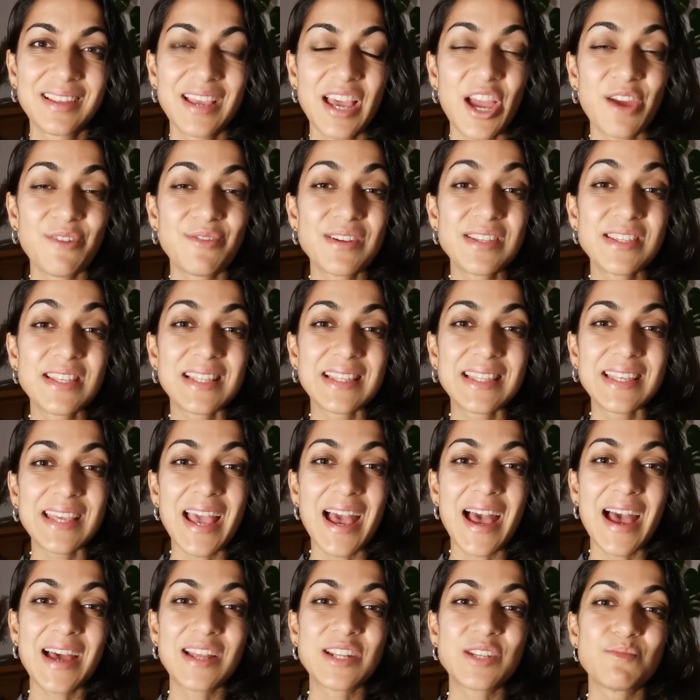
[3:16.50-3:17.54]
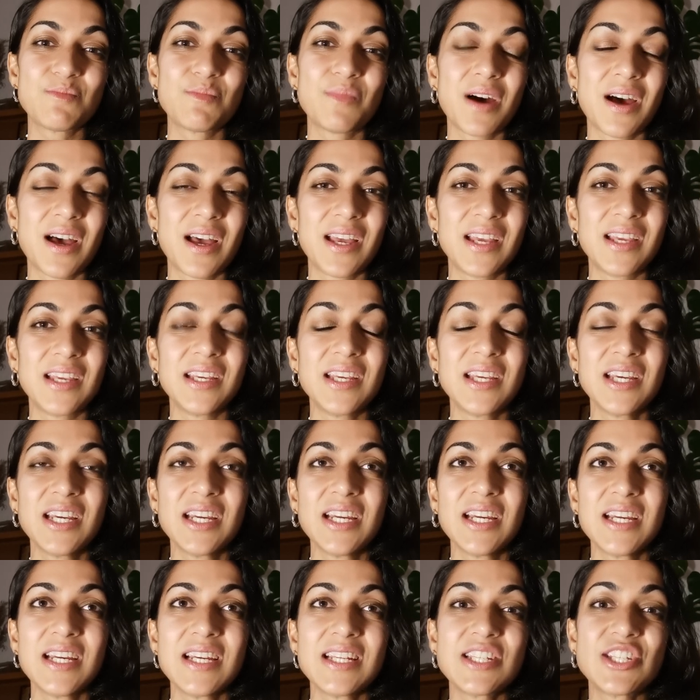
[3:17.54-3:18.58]
I recently had my
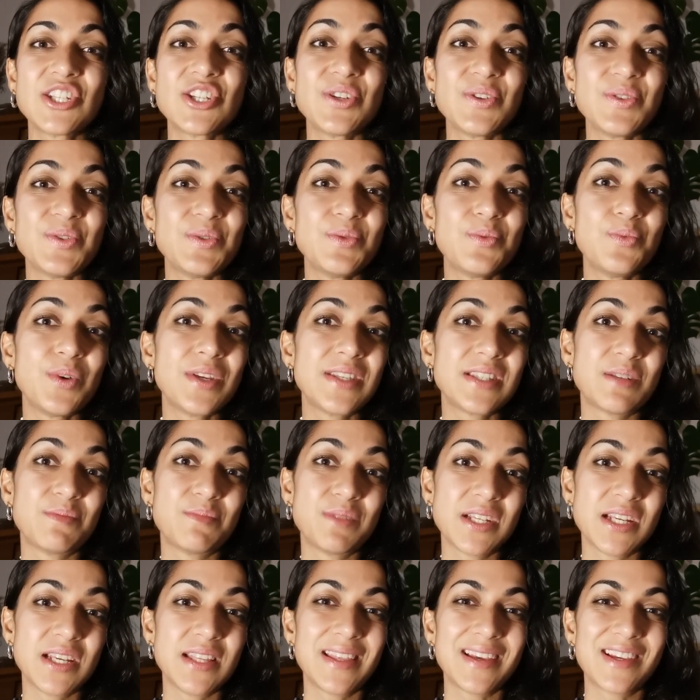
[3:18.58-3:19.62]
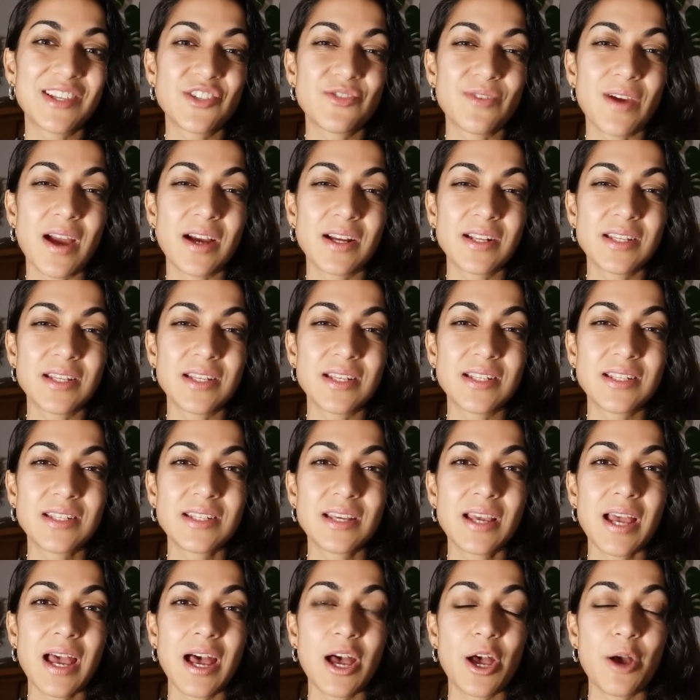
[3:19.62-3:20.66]
2 wisdom teeth extracted.
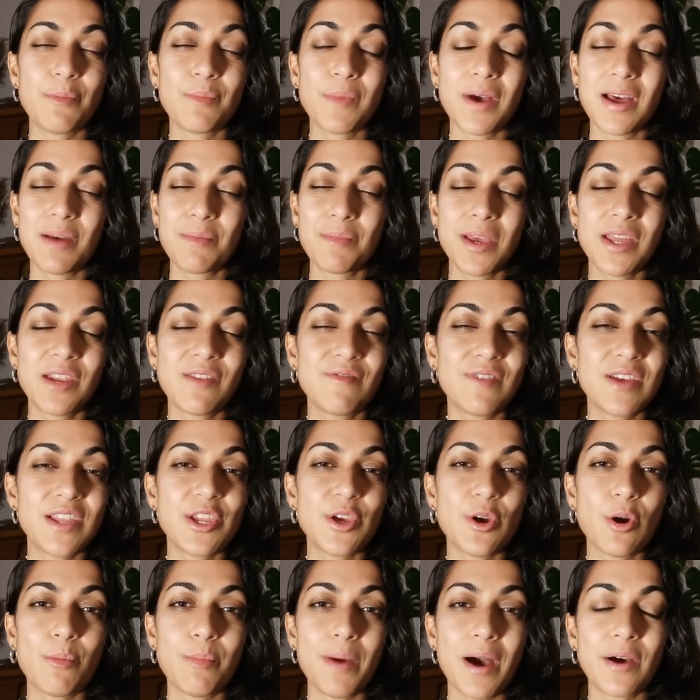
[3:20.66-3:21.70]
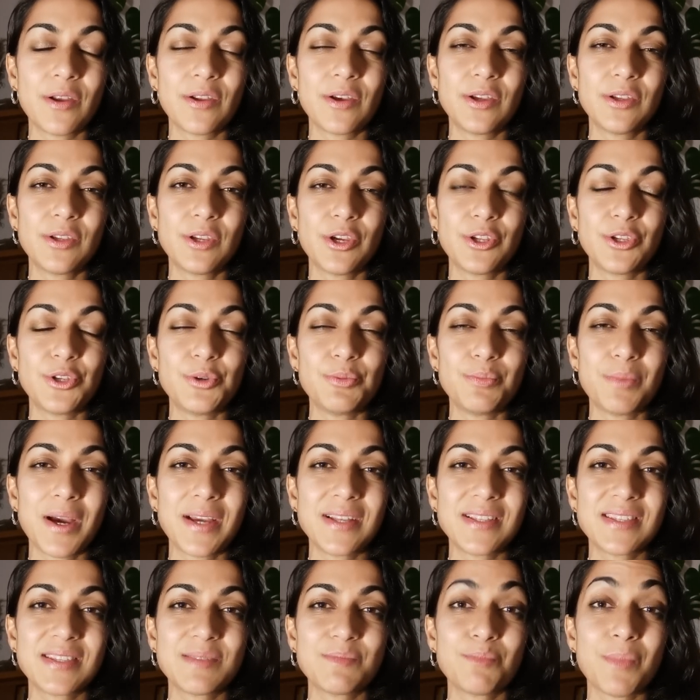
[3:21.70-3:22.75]
I made a video about it and you
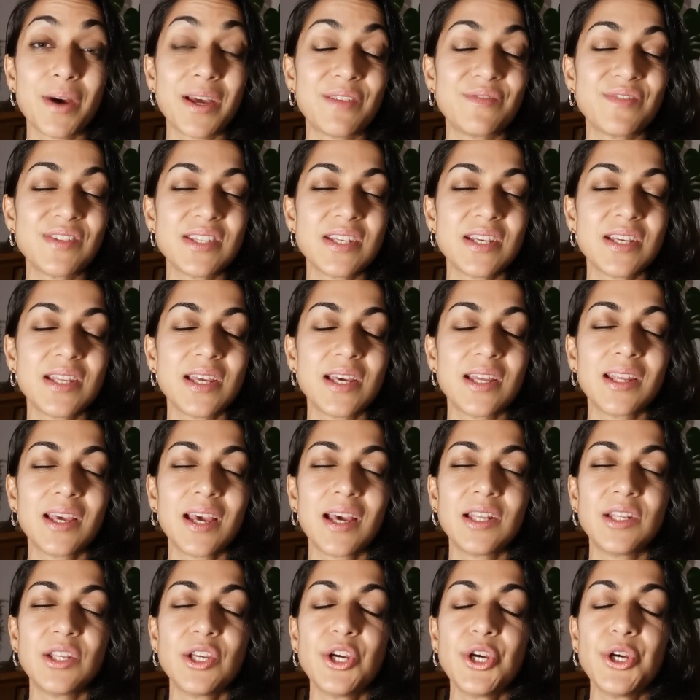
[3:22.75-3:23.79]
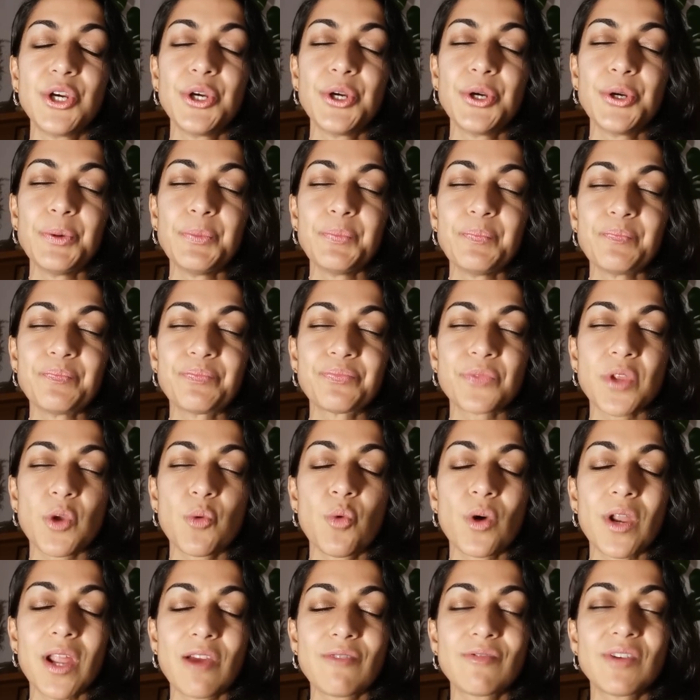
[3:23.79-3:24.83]
might have seen it. And
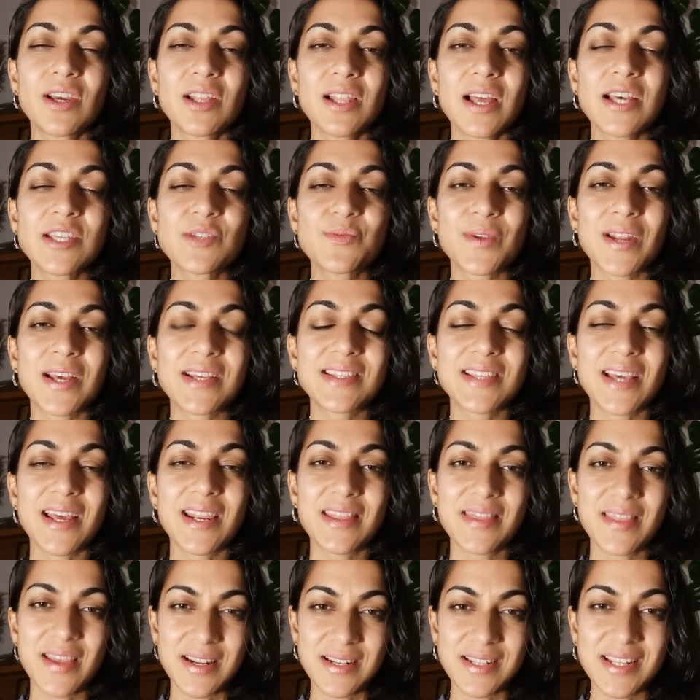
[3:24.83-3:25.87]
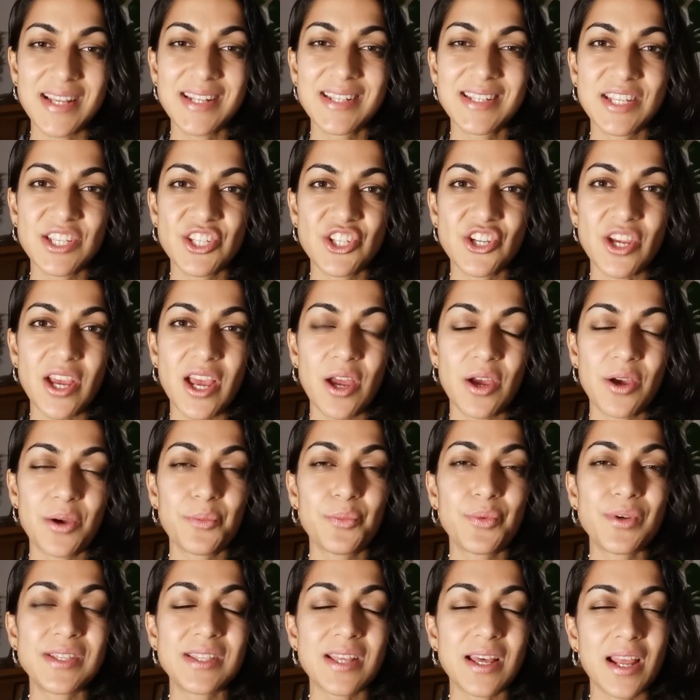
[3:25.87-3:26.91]
what I realized when I sat in that dentist chair
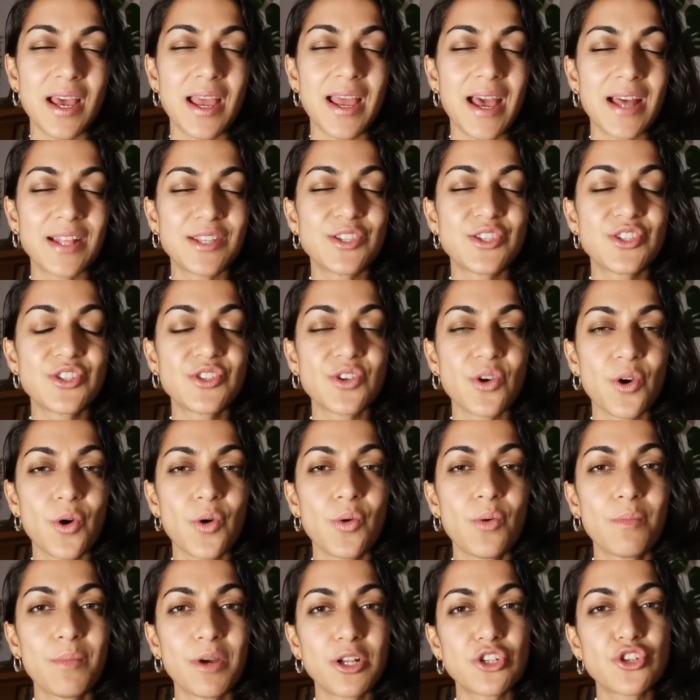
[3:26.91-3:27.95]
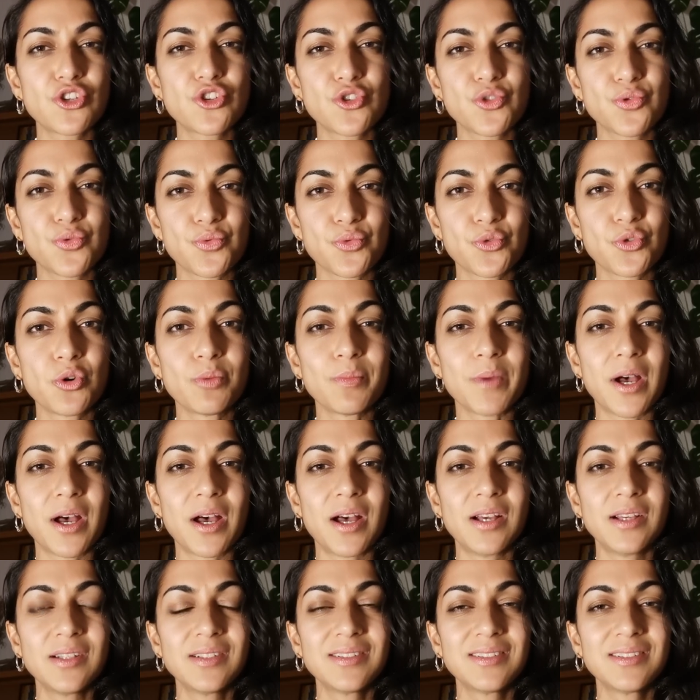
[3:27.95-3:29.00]
was that I had so much
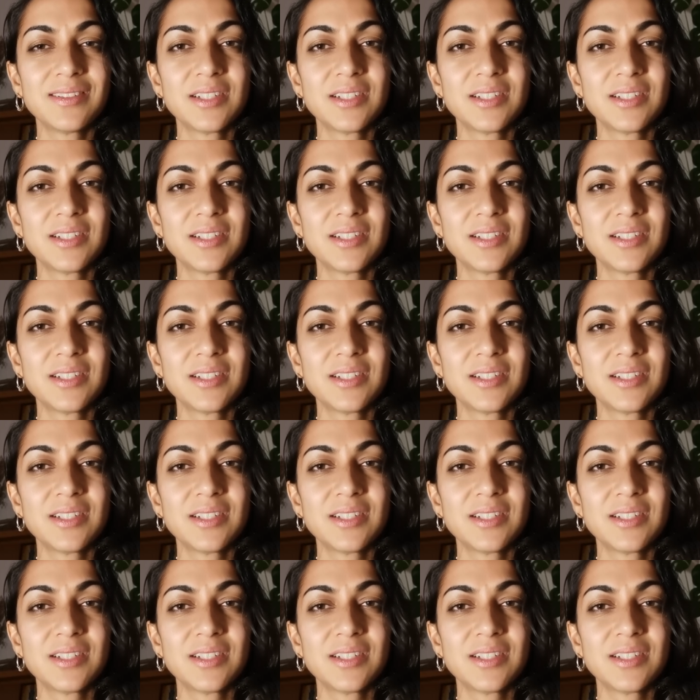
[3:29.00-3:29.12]
trauma